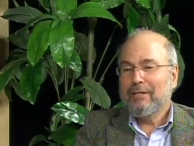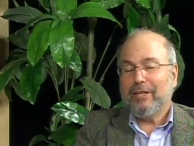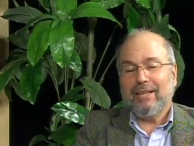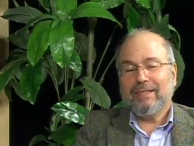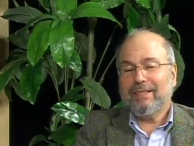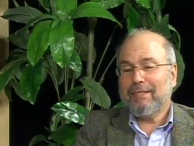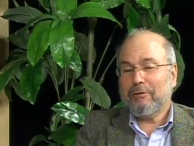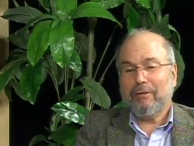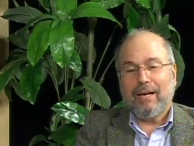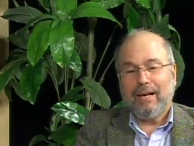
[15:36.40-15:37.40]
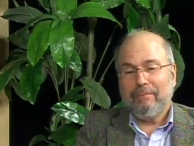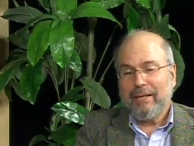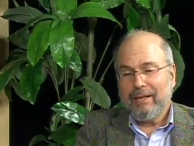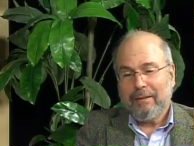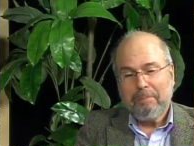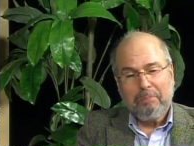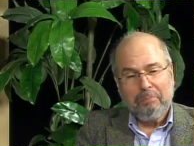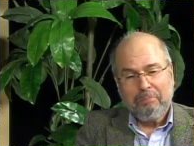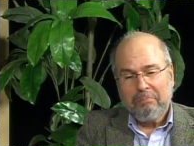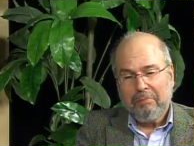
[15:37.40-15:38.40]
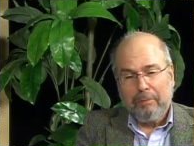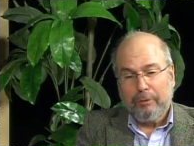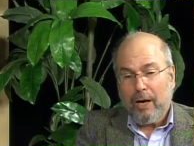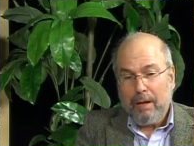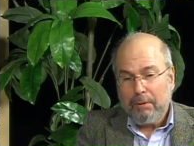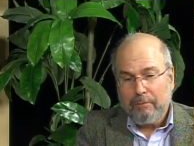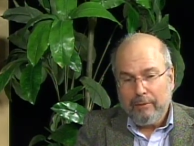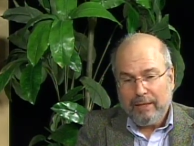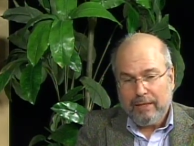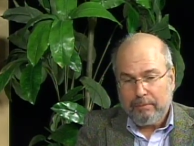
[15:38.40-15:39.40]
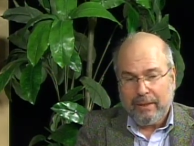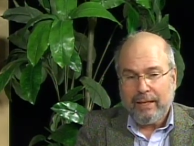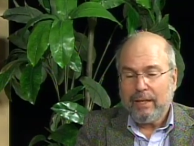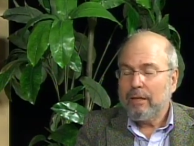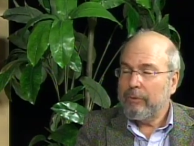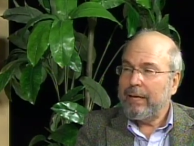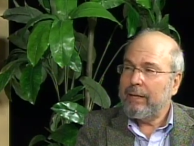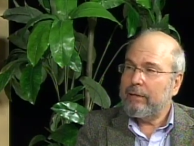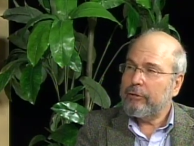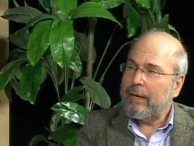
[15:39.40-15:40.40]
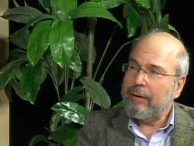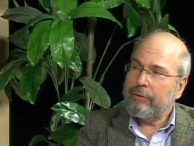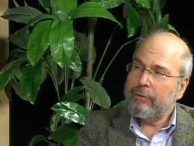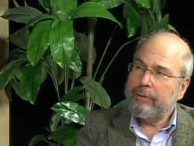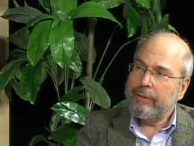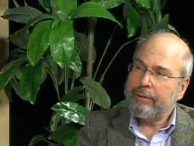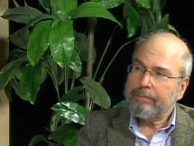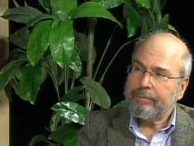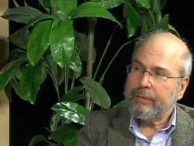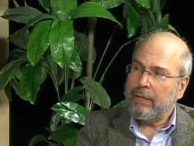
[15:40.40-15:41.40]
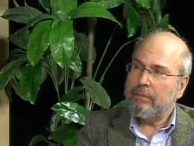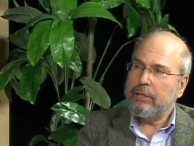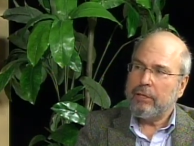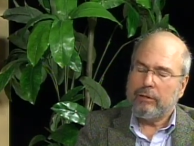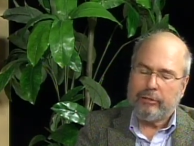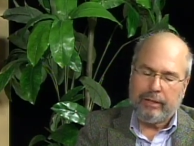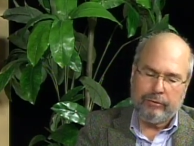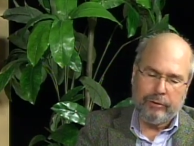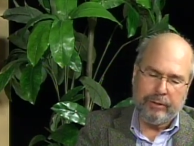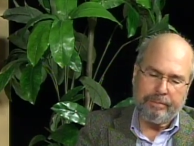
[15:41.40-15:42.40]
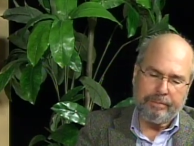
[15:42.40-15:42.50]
just describing the problem with explaining away the Shroud of Turin, right. the image on the Shroud of Turin.